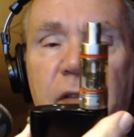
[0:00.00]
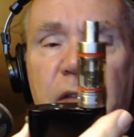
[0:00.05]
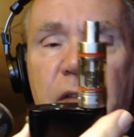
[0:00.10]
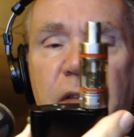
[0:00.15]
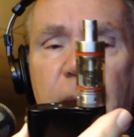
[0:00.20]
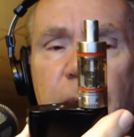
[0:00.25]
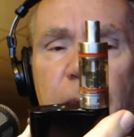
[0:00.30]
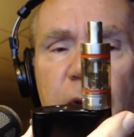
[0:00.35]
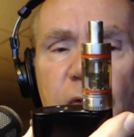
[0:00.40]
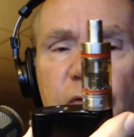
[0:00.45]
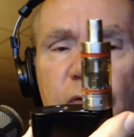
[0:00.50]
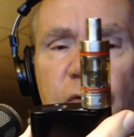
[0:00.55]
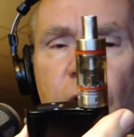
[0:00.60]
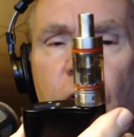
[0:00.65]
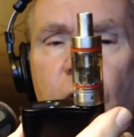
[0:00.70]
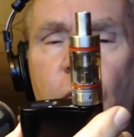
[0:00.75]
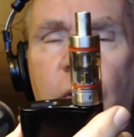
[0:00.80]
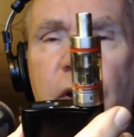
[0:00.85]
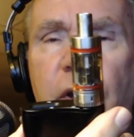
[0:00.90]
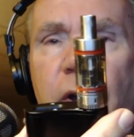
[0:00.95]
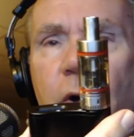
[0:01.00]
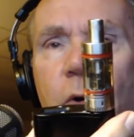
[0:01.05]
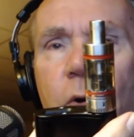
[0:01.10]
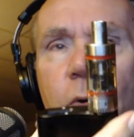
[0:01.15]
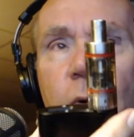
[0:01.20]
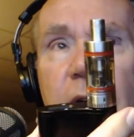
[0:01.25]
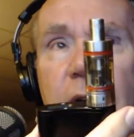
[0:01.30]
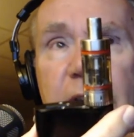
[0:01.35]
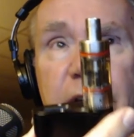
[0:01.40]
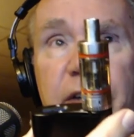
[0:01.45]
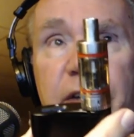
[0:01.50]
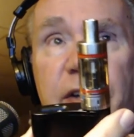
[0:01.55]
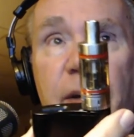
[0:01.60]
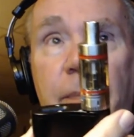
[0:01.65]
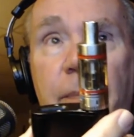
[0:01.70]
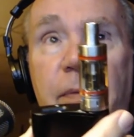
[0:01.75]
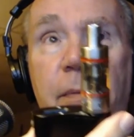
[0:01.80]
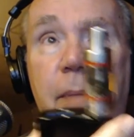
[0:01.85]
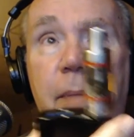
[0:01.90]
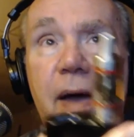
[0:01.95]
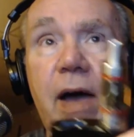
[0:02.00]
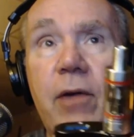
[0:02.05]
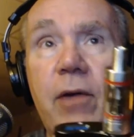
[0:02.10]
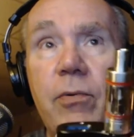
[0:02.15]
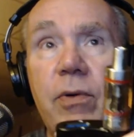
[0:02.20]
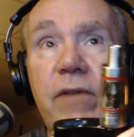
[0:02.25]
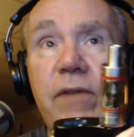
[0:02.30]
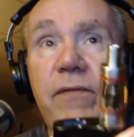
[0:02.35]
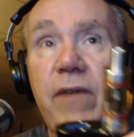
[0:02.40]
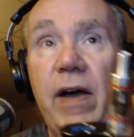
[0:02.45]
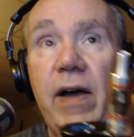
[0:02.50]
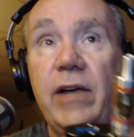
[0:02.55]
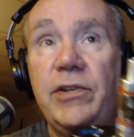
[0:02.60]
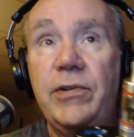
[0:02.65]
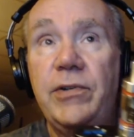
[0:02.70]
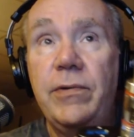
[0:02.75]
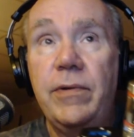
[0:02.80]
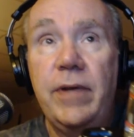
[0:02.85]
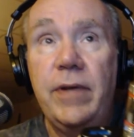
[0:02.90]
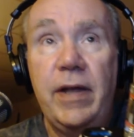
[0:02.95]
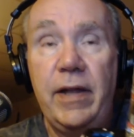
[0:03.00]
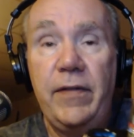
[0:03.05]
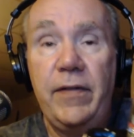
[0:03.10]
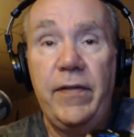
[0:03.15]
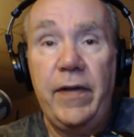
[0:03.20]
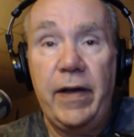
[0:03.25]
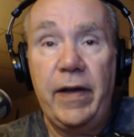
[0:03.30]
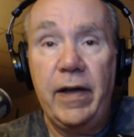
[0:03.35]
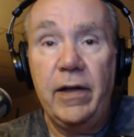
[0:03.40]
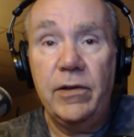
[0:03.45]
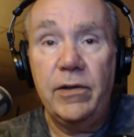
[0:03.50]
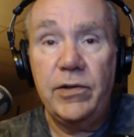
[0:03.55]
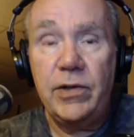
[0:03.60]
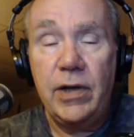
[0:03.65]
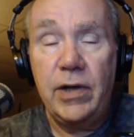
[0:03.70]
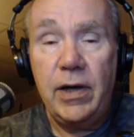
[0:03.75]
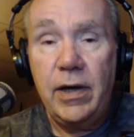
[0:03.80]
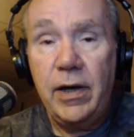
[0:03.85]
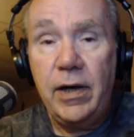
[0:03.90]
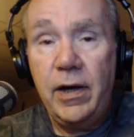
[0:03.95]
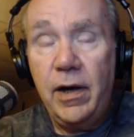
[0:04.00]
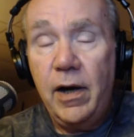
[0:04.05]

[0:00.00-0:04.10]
And temp control, we know, eats up the battery faster than anything else.